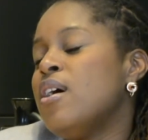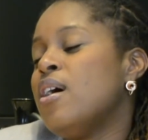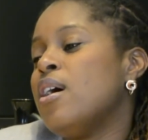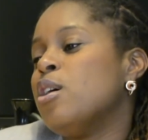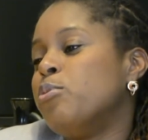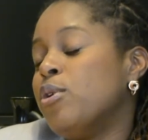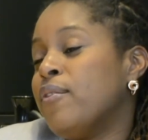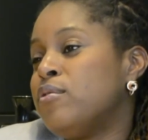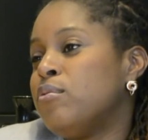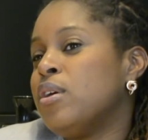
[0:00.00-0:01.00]
You have
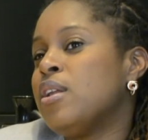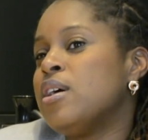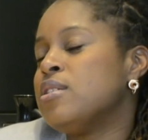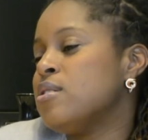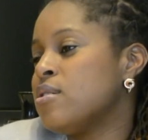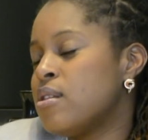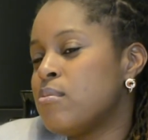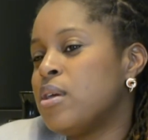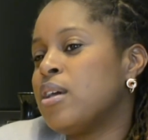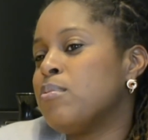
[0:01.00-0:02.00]
to realize there's other
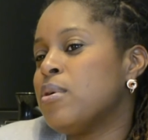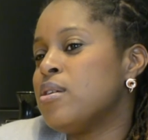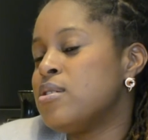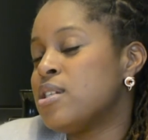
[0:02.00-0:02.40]
makeup artists.